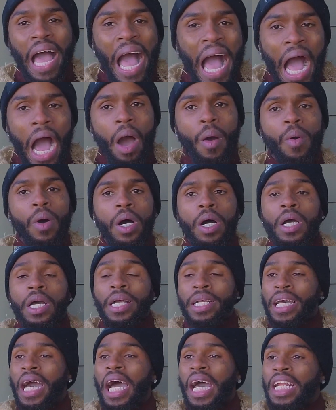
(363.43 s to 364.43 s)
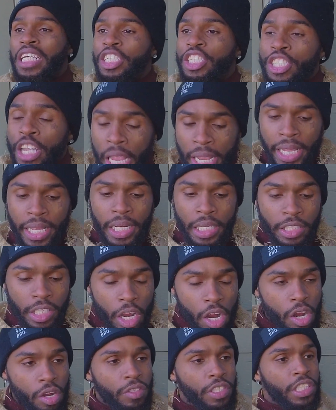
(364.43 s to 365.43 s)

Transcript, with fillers: hour, God is shaking this earth,